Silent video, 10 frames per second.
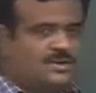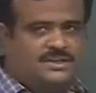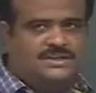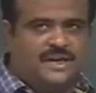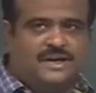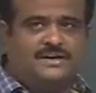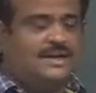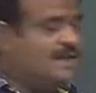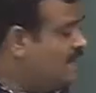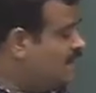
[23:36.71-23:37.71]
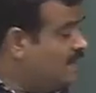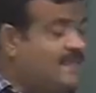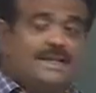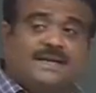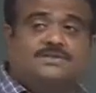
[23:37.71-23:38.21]
1 is 8,
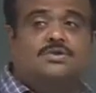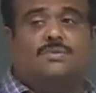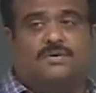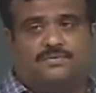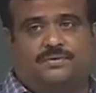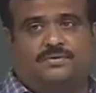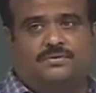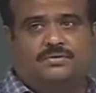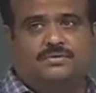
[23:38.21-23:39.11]
then there is overflow.